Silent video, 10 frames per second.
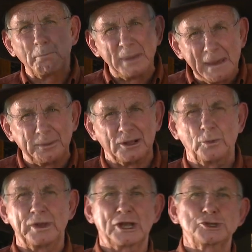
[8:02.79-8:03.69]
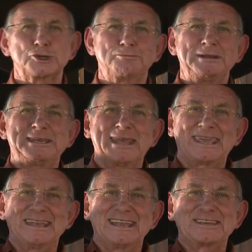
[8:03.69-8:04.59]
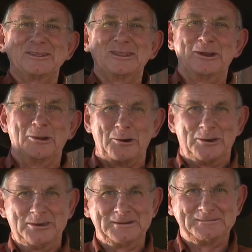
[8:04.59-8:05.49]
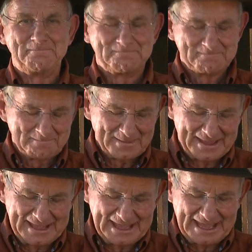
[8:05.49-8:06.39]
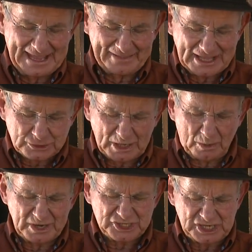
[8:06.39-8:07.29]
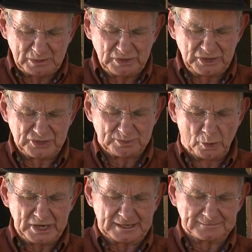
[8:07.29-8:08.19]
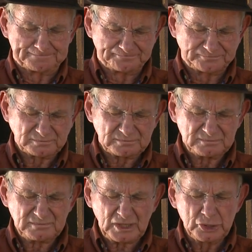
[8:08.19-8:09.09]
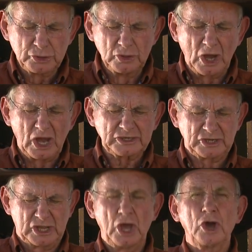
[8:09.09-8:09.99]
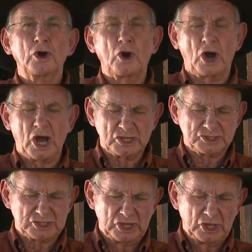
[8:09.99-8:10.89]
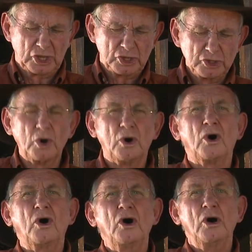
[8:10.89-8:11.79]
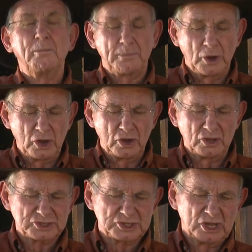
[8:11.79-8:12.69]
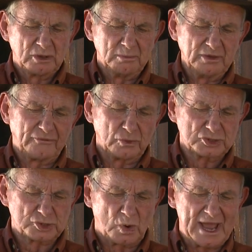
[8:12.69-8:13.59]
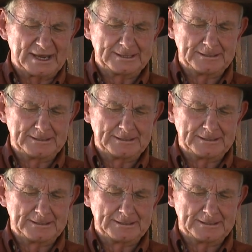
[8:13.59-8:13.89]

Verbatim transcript: people when I should be taking it to the Lord. And that's what I want to share with you this morning. Do not cast your pearls before swine.